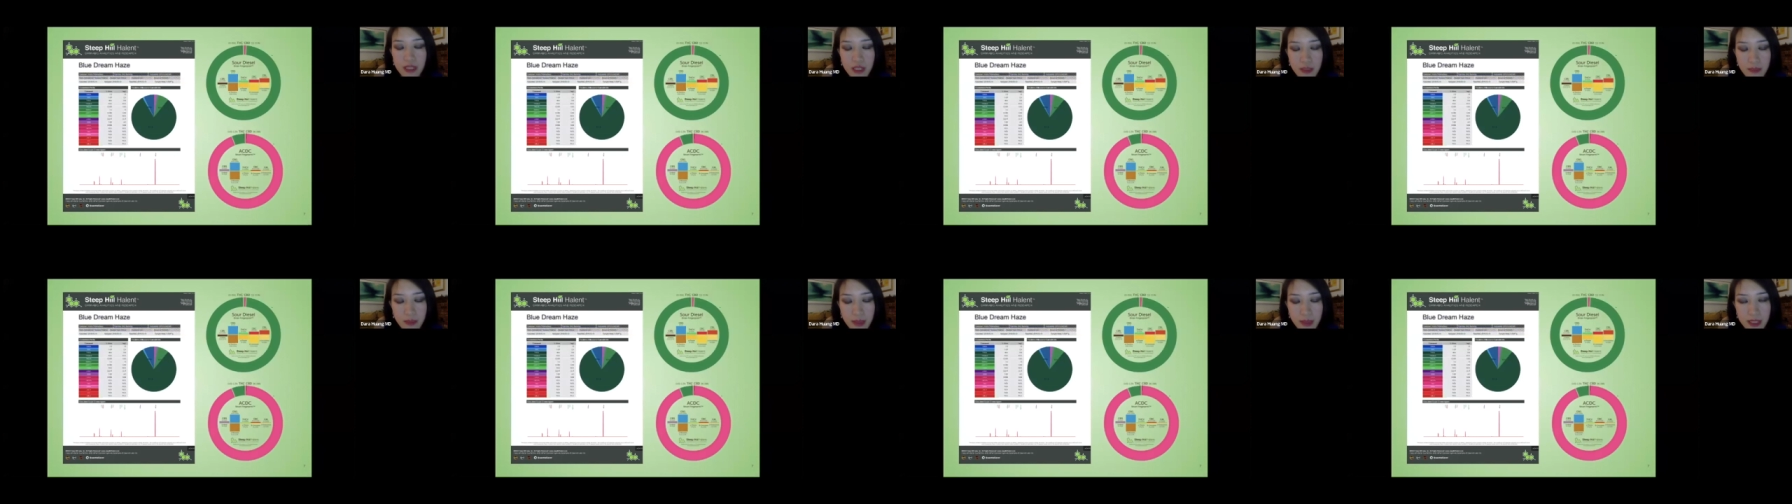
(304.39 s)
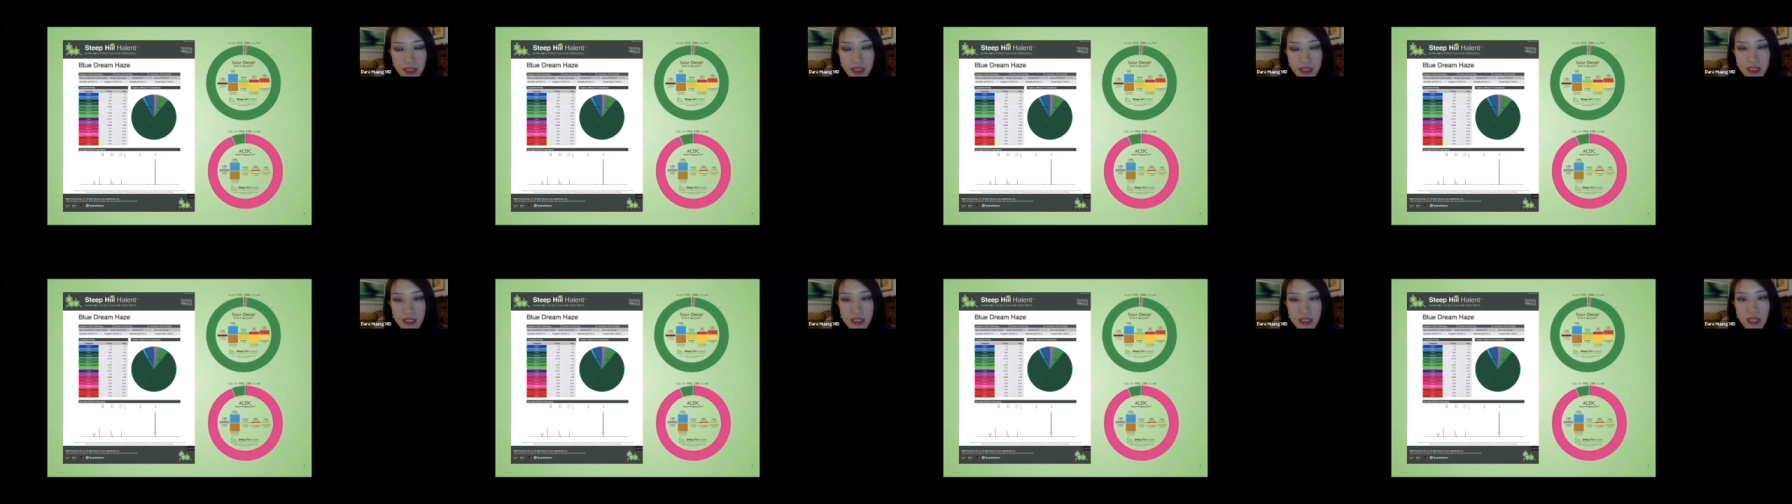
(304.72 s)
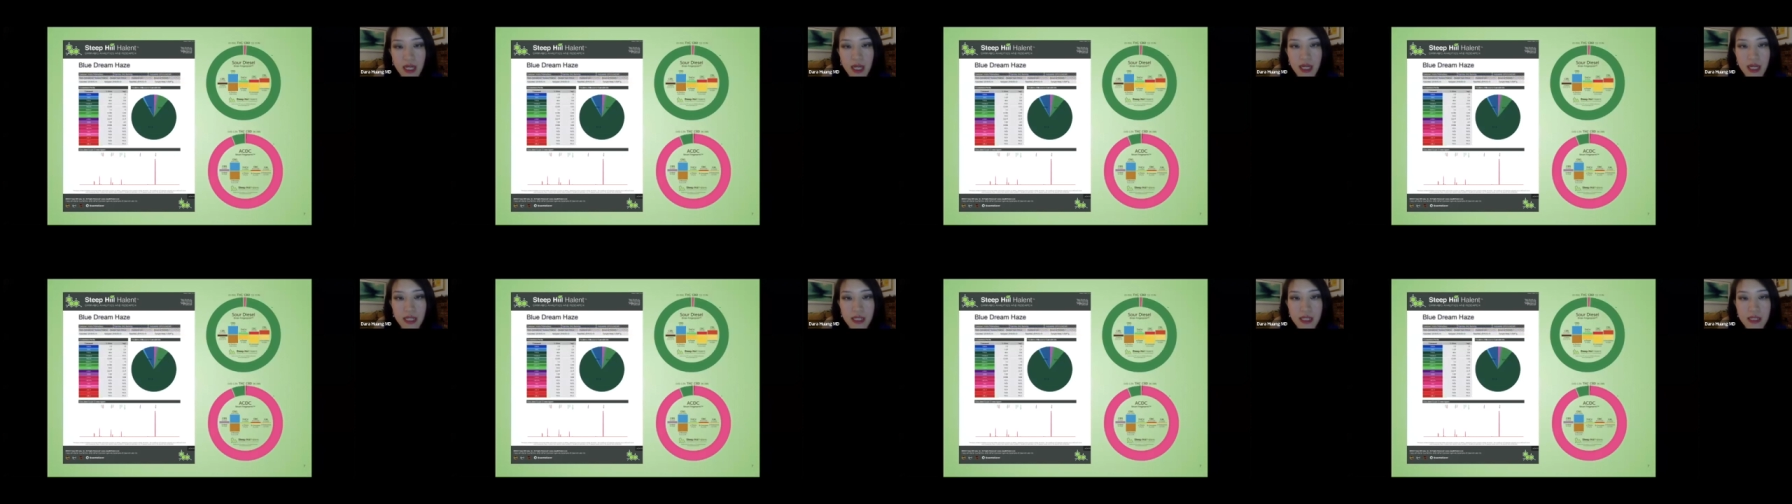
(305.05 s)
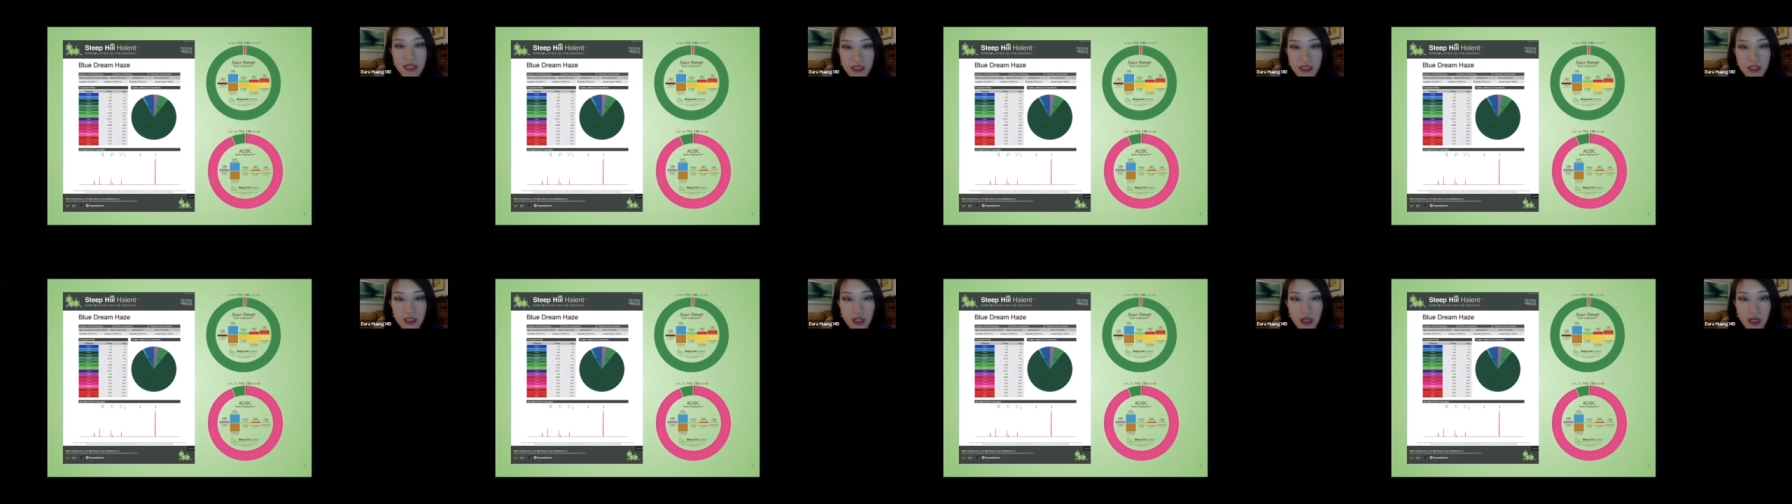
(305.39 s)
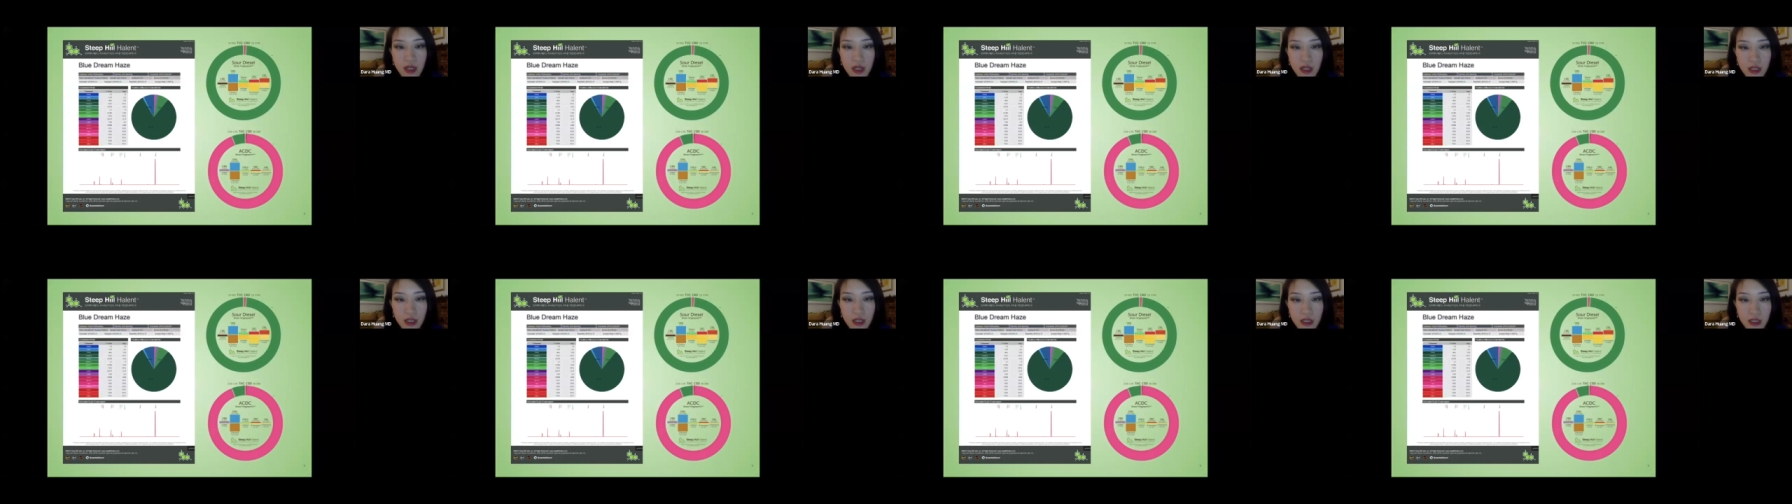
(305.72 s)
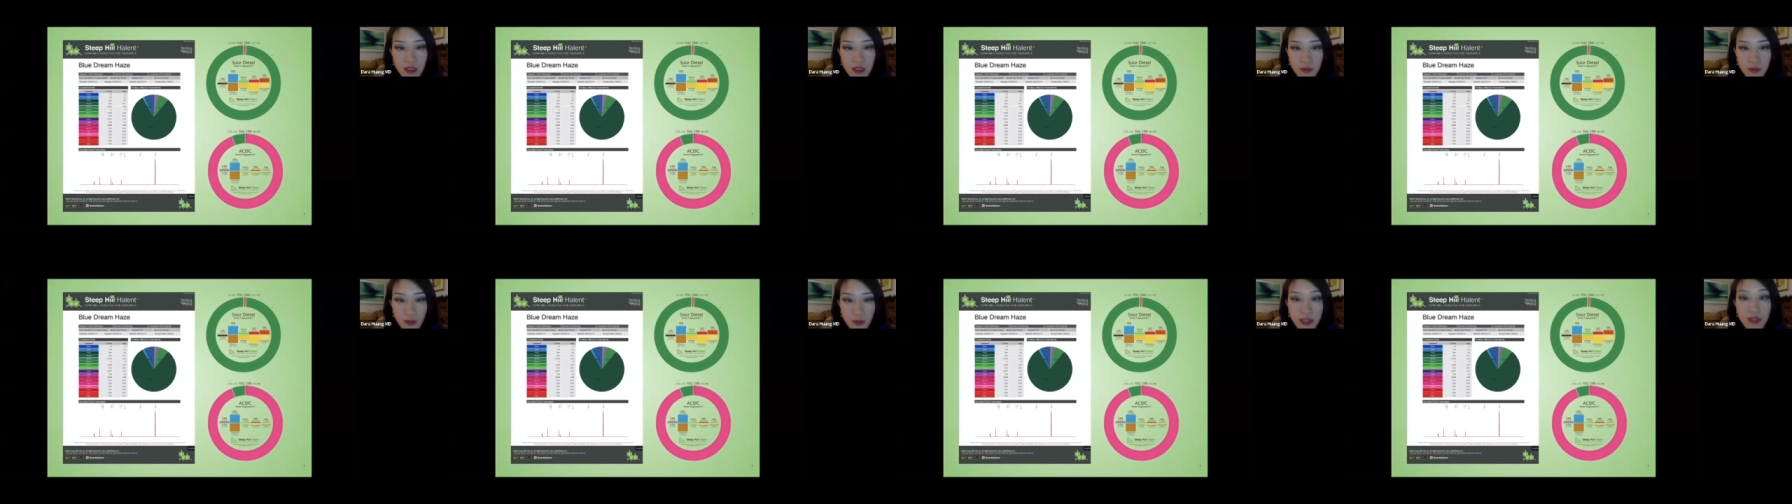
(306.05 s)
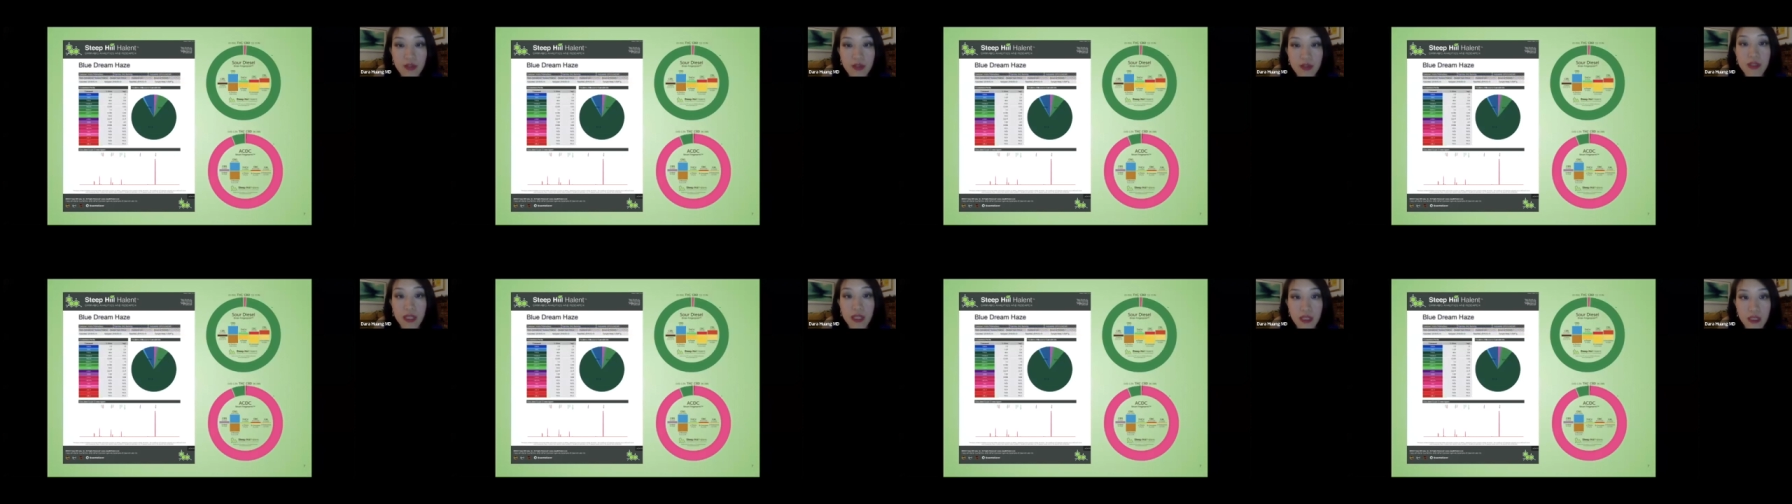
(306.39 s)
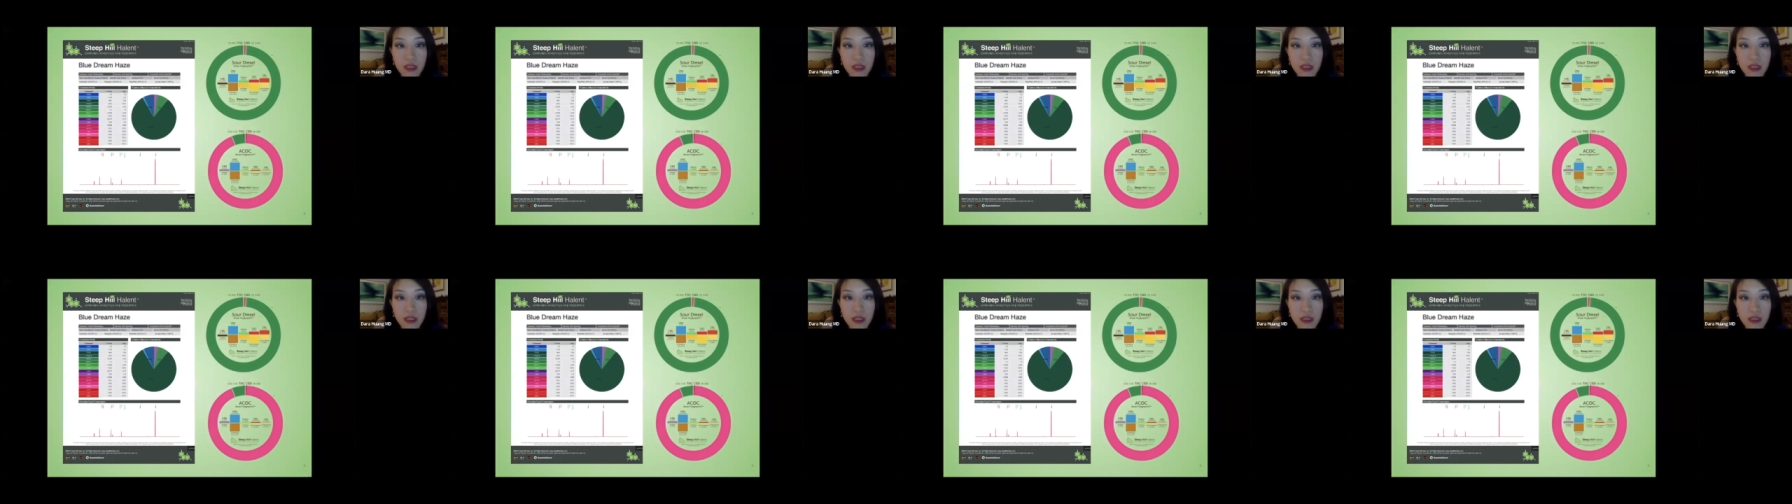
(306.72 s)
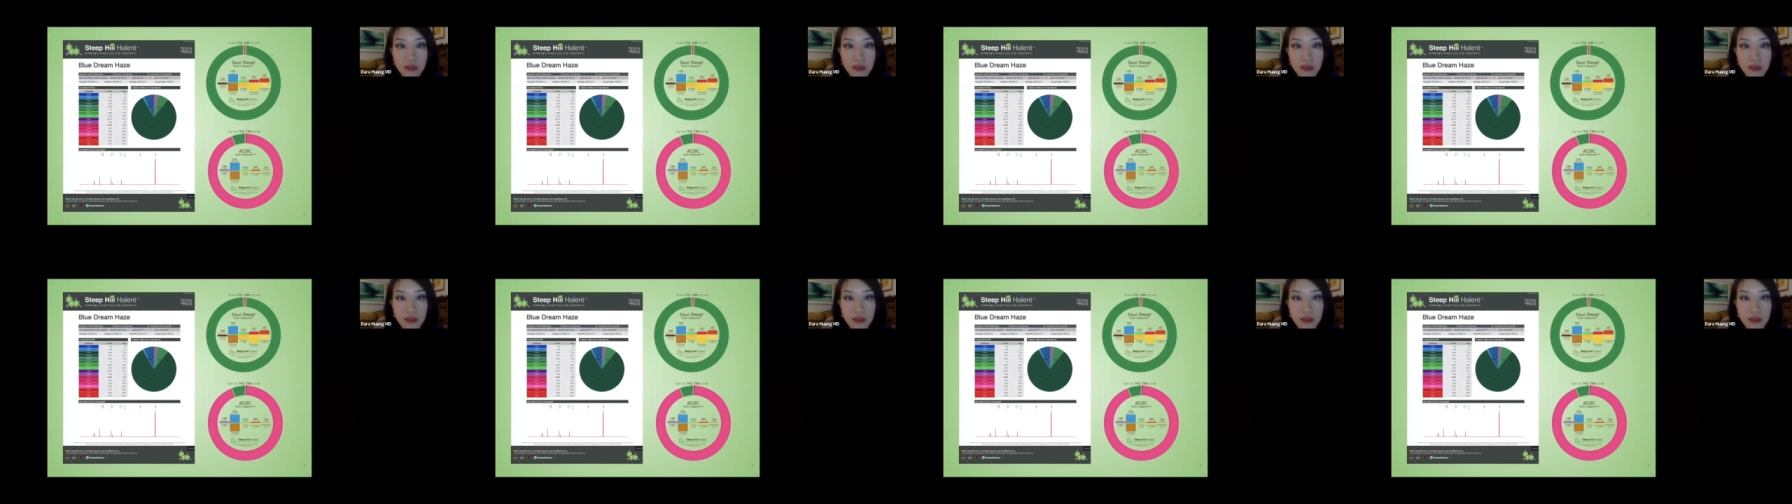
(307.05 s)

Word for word: any pesticides, it's all regulated.